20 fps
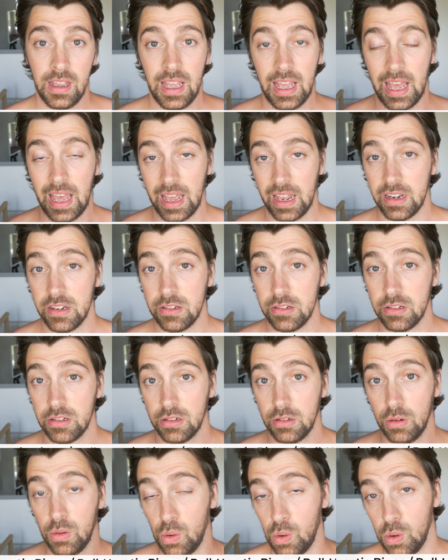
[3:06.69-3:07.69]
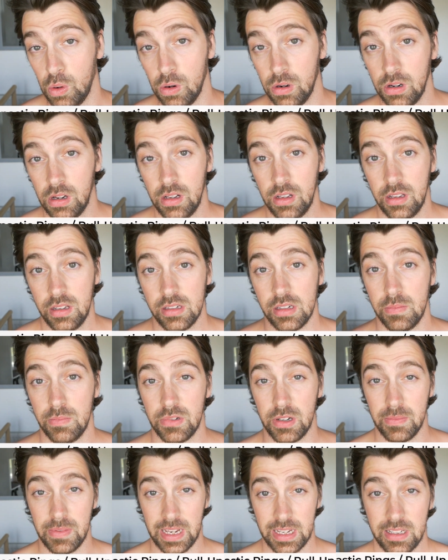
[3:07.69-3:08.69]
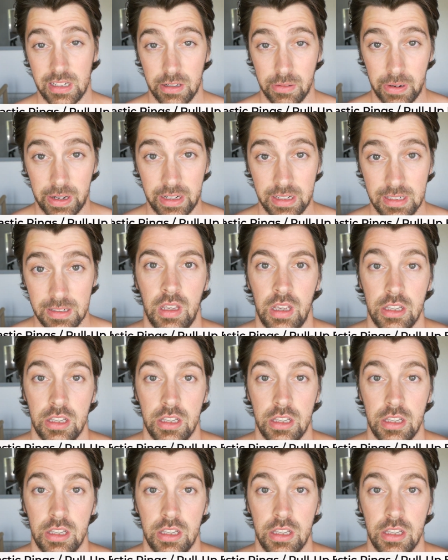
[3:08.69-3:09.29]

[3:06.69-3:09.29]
and or some gymnastic rings.